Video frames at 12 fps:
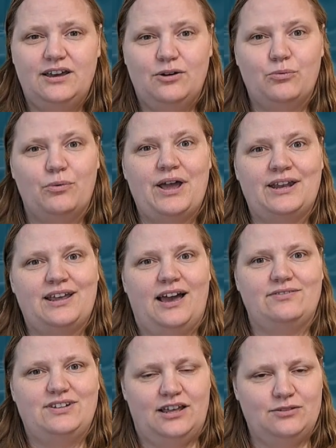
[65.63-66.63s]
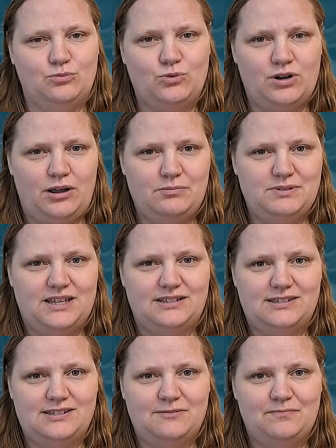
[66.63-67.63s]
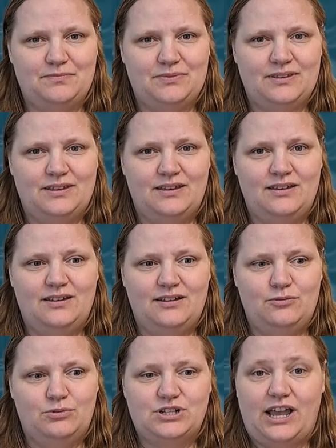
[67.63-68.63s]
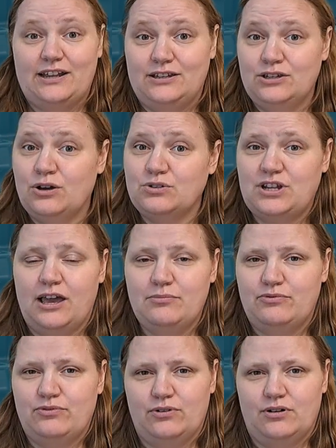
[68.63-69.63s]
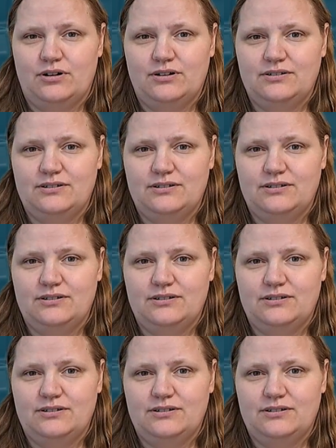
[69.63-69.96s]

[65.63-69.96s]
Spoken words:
when I've done warm-up sets, which I had no time for